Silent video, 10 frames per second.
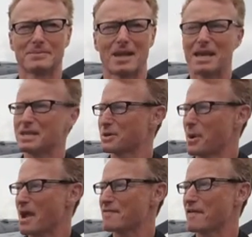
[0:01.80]
Yeah, so
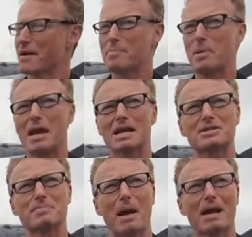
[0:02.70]
we have
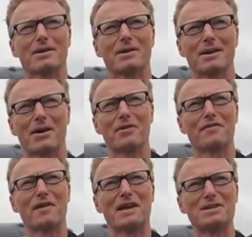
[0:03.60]
PS back on the
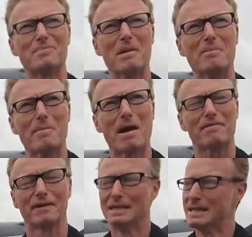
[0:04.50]
fleet of BBMF.
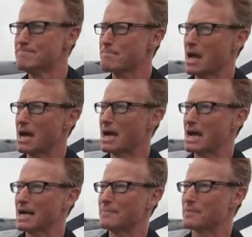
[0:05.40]

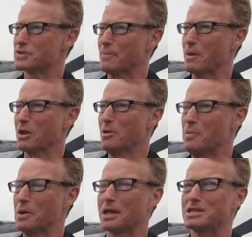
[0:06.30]
Checked my
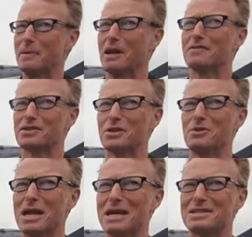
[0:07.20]
logbook and it's been over 2
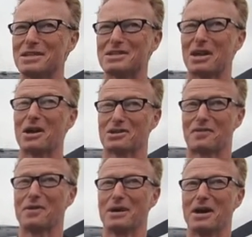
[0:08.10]
years since I last
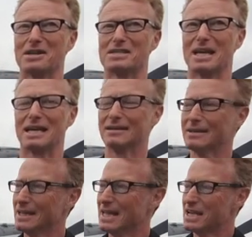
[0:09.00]
flew a 19.
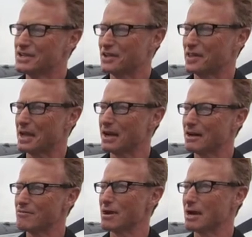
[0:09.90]
So they
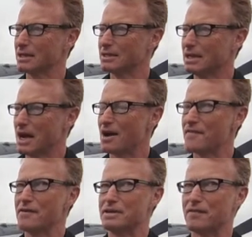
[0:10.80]
are
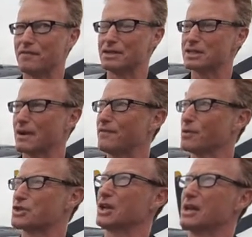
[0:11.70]
very different.
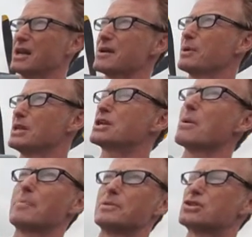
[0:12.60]
Unfortunately, we need to go
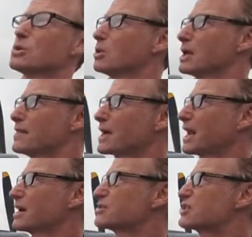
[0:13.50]
up and stall it. The
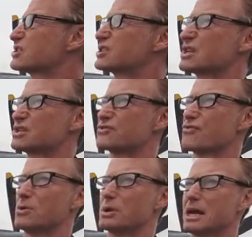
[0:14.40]
clouds just
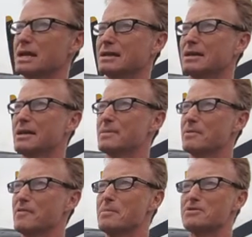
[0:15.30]
rolled in.
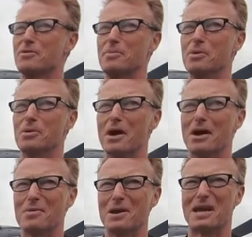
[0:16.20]
Bit of a miserable
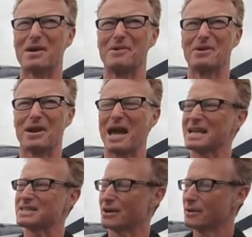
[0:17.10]
weekend we've got
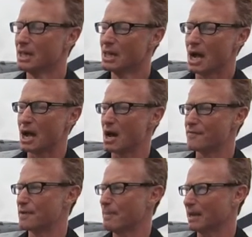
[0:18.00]
ahead. So
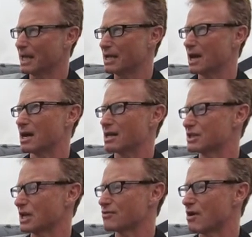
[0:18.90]
hopefully Monday I'll
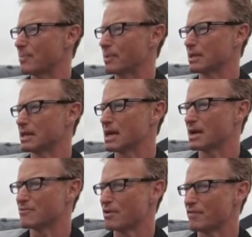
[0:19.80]
take her up
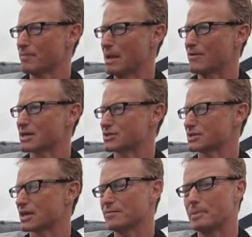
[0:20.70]
and re-familiarise
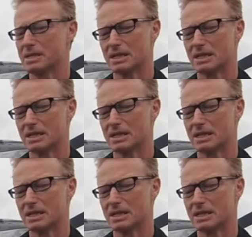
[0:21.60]
herself. But